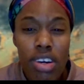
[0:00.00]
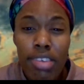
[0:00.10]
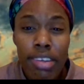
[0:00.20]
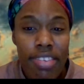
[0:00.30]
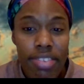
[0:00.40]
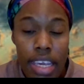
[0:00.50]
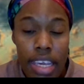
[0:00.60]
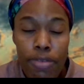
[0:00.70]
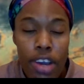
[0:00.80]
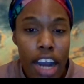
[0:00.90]
Christ as your
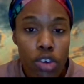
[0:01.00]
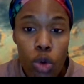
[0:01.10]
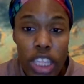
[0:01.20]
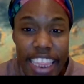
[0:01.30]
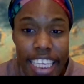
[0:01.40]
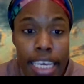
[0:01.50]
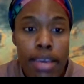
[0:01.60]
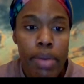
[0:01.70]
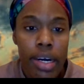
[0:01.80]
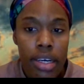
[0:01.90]
Savior and
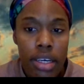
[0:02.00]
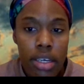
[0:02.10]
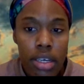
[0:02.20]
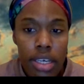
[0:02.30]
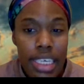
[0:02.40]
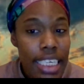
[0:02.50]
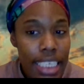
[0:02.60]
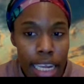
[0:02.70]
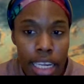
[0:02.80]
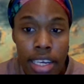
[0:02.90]
Redeemer.
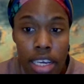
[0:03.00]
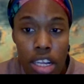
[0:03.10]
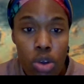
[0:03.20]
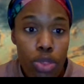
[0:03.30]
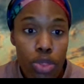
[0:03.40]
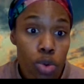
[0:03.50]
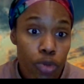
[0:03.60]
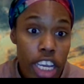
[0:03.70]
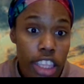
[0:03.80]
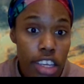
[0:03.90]
He can heal you.
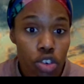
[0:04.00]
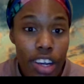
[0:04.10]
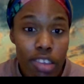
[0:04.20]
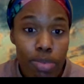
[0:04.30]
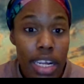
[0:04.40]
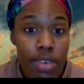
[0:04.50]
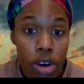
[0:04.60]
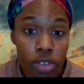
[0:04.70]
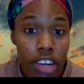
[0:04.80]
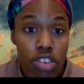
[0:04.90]
Through faith in Christ,
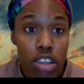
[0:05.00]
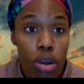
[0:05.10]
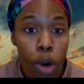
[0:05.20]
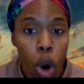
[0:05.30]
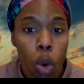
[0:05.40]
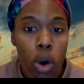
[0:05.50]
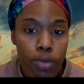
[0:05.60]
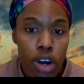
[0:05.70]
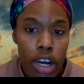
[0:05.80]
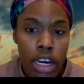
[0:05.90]
believer access the power
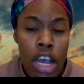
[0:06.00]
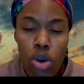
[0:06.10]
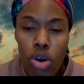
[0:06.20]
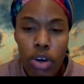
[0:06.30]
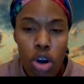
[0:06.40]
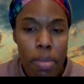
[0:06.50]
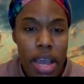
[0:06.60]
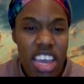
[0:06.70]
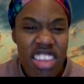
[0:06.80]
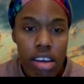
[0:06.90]
of God to
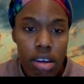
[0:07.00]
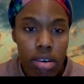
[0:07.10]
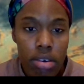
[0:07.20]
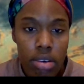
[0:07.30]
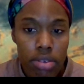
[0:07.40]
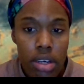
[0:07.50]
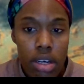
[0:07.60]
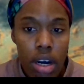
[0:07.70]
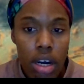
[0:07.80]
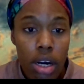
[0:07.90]
overcome any curse
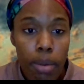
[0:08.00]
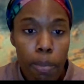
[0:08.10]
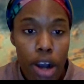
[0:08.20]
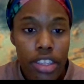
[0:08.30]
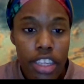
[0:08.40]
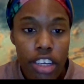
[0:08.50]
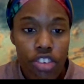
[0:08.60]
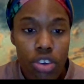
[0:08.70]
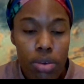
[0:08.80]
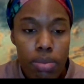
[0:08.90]
or
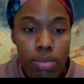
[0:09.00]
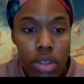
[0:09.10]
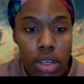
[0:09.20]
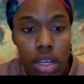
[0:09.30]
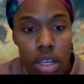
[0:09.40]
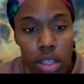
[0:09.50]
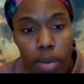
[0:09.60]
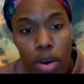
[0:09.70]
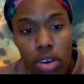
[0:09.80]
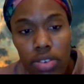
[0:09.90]
bondage.
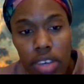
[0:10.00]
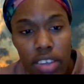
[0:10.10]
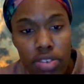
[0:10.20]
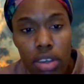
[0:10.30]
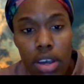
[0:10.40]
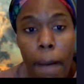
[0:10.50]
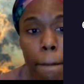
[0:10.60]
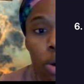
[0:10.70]
Number six,